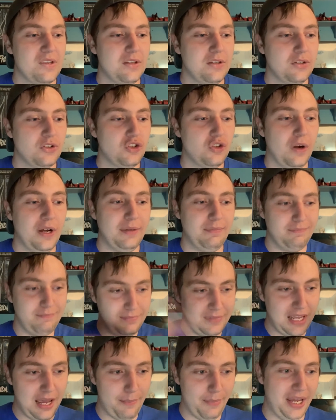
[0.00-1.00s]
So I
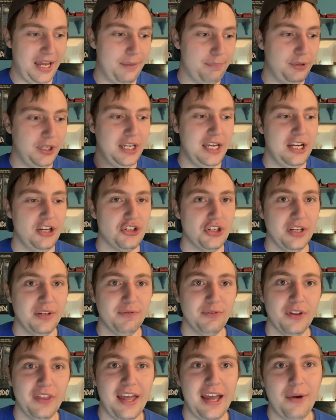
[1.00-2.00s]
got my application in
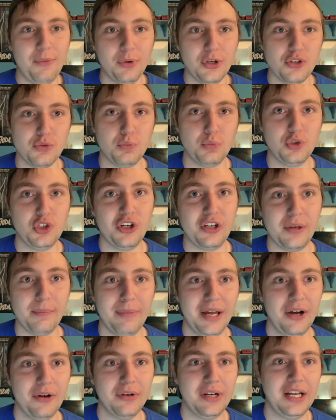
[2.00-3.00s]
for that, which took
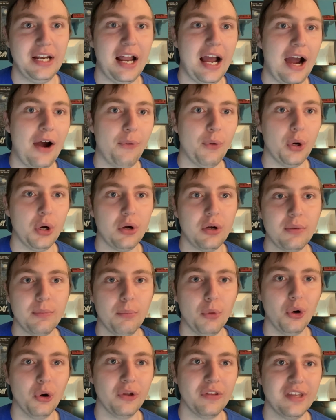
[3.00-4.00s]
about an hour
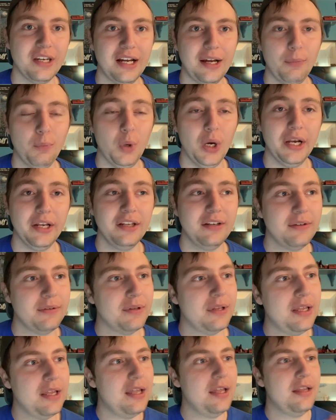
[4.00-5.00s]
more than I wanted.
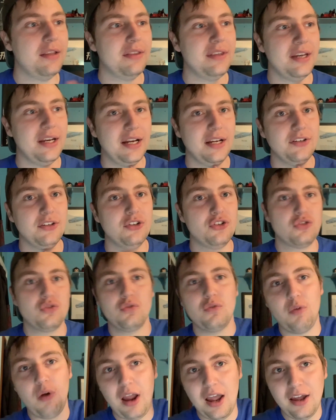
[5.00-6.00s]
Then I had to
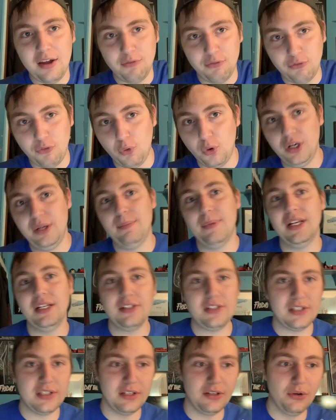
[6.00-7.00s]
drive 40
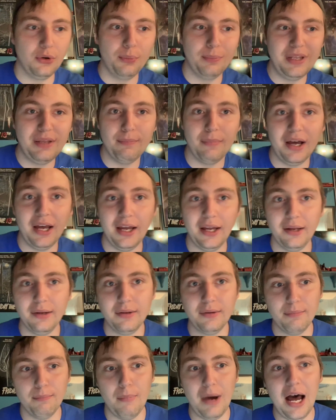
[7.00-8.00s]
minutes to go meet my
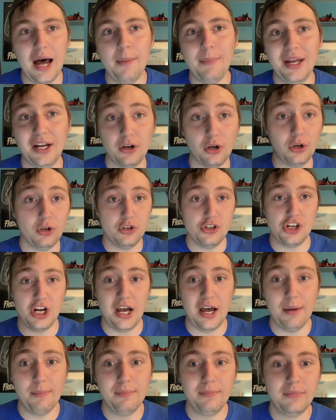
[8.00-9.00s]
mom at her
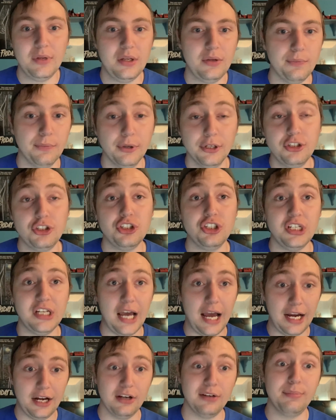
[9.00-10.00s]
job, which she
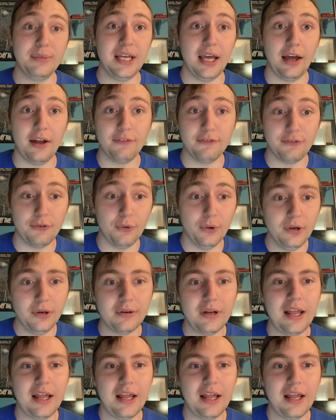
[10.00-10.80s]
hired me on for.